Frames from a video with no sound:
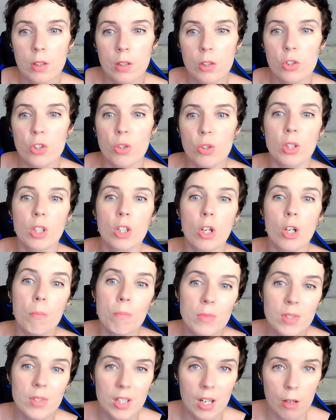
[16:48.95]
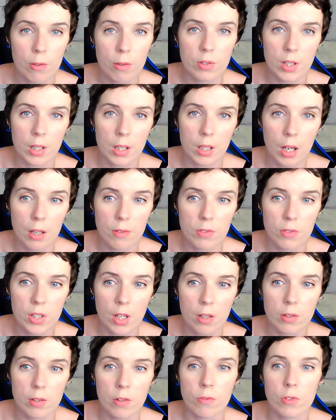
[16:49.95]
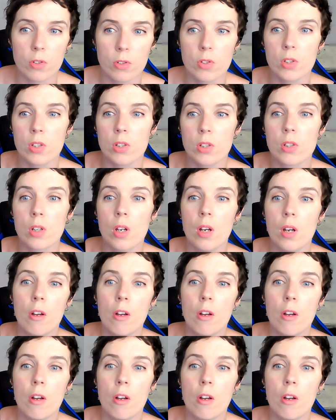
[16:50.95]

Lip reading: So it comes down to lifestyle differences.